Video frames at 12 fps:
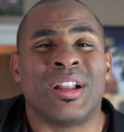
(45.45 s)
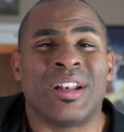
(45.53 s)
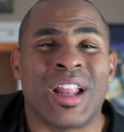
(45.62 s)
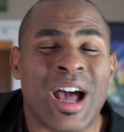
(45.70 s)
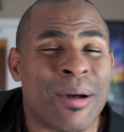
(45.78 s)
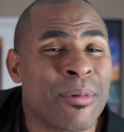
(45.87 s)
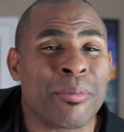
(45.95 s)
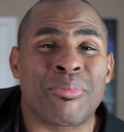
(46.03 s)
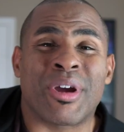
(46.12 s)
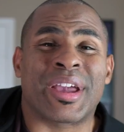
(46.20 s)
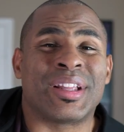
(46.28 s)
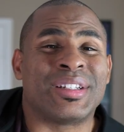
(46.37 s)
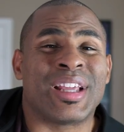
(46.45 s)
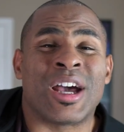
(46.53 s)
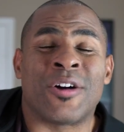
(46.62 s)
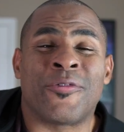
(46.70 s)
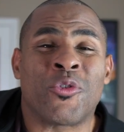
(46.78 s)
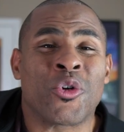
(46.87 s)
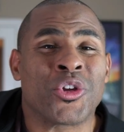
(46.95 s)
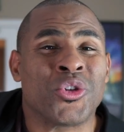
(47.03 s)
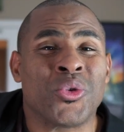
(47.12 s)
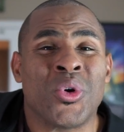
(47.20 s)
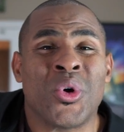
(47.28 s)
Now I'm gonna break it down for you.